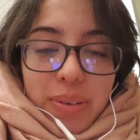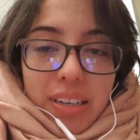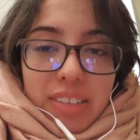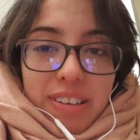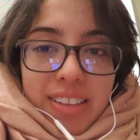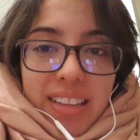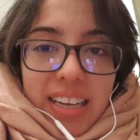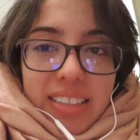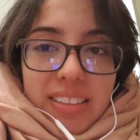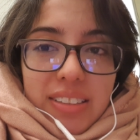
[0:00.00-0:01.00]
Around
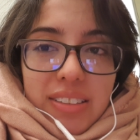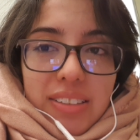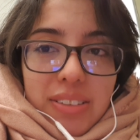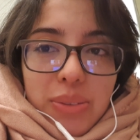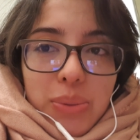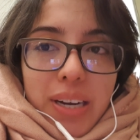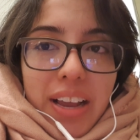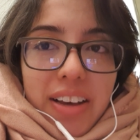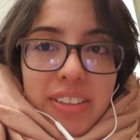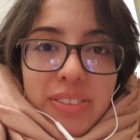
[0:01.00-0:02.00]
like
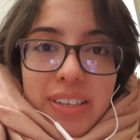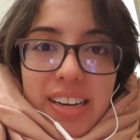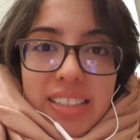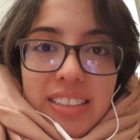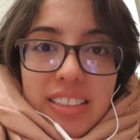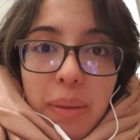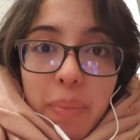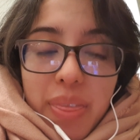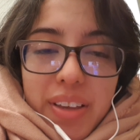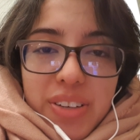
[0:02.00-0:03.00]
300 and
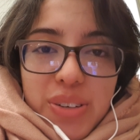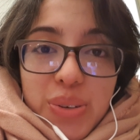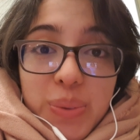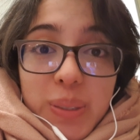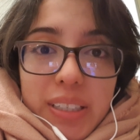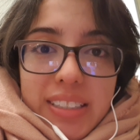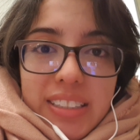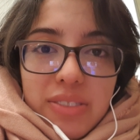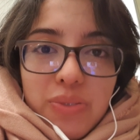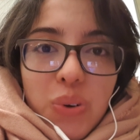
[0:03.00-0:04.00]
something
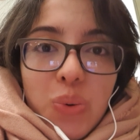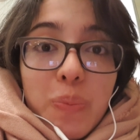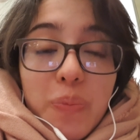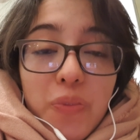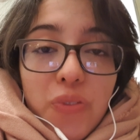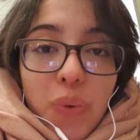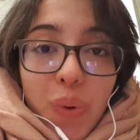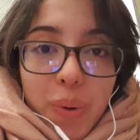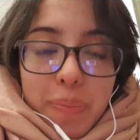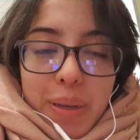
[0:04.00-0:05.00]
euros for
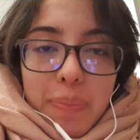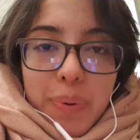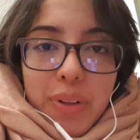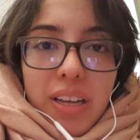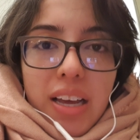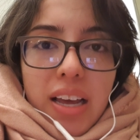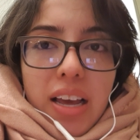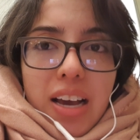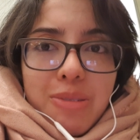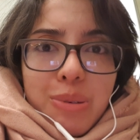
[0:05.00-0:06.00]
four people.
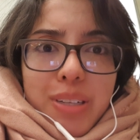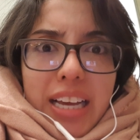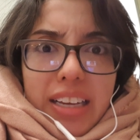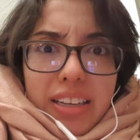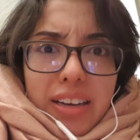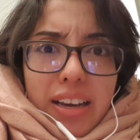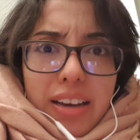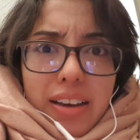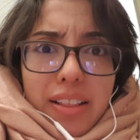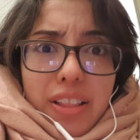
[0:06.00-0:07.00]
And we're like,
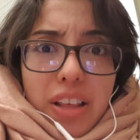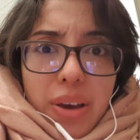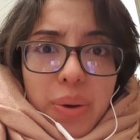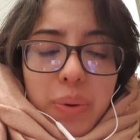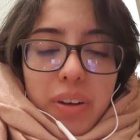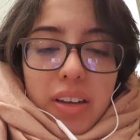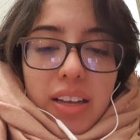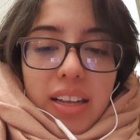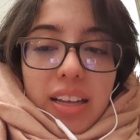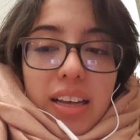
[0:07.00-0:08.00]
no.
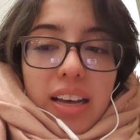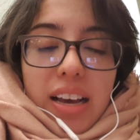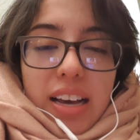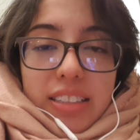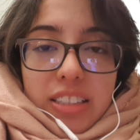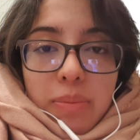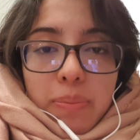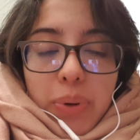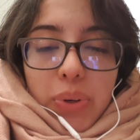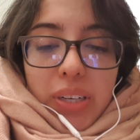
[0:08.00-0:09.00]
At some
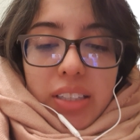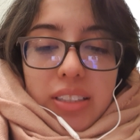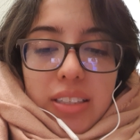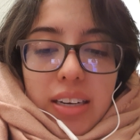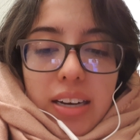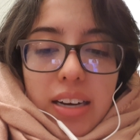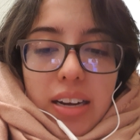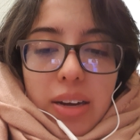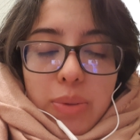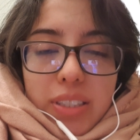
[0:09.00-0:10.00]
point,
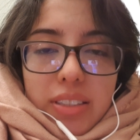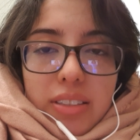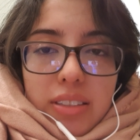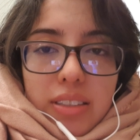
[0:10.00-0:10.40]
I was